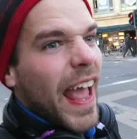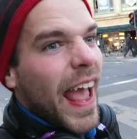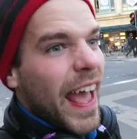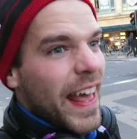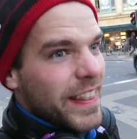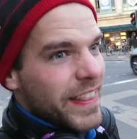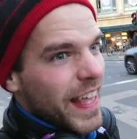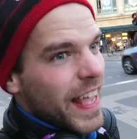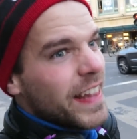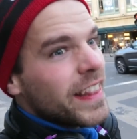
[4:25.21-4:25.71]

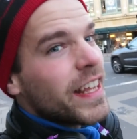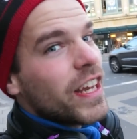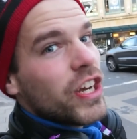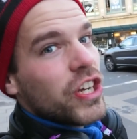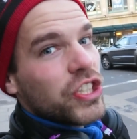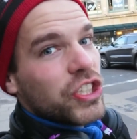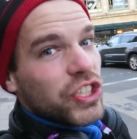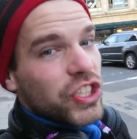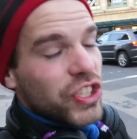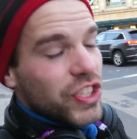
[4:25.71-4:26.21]
and then
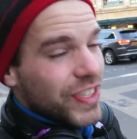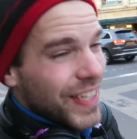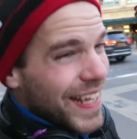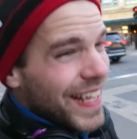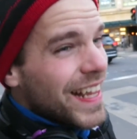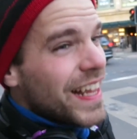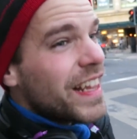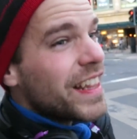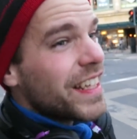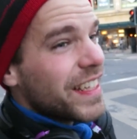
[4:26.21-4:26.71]
there's
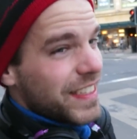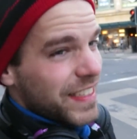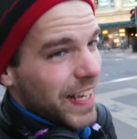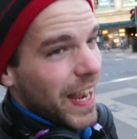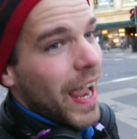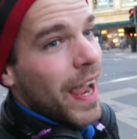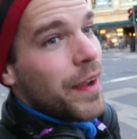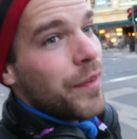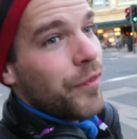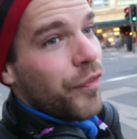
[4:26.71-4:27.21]
still the
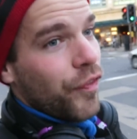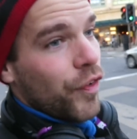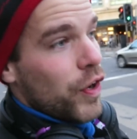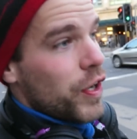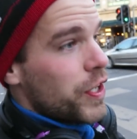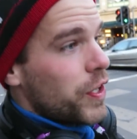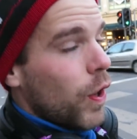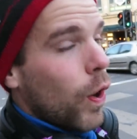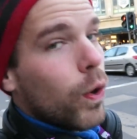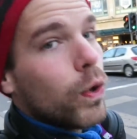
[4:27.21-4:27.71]
time
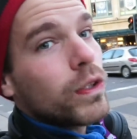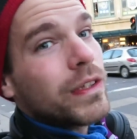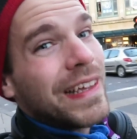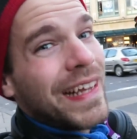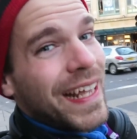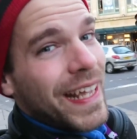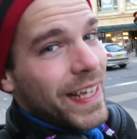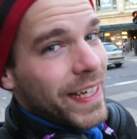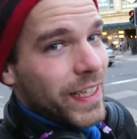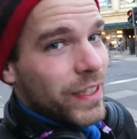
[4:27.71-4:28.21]
for an old
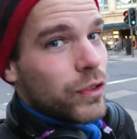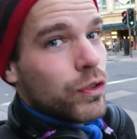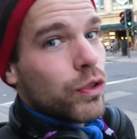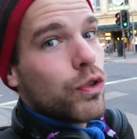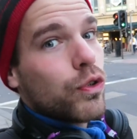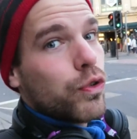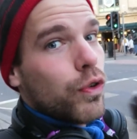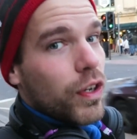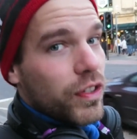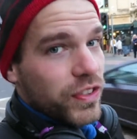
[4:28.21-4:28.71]
lady to
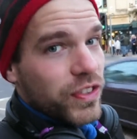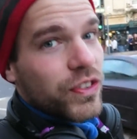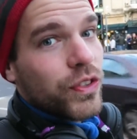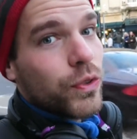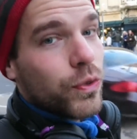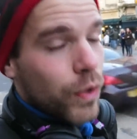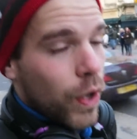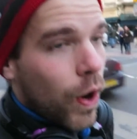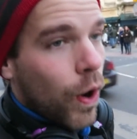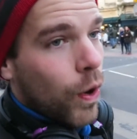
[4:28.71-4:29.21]
cross
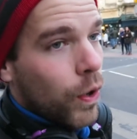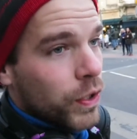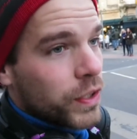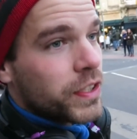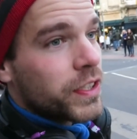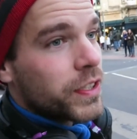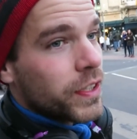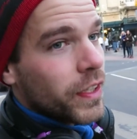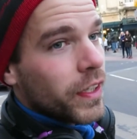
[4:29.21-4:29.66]
the road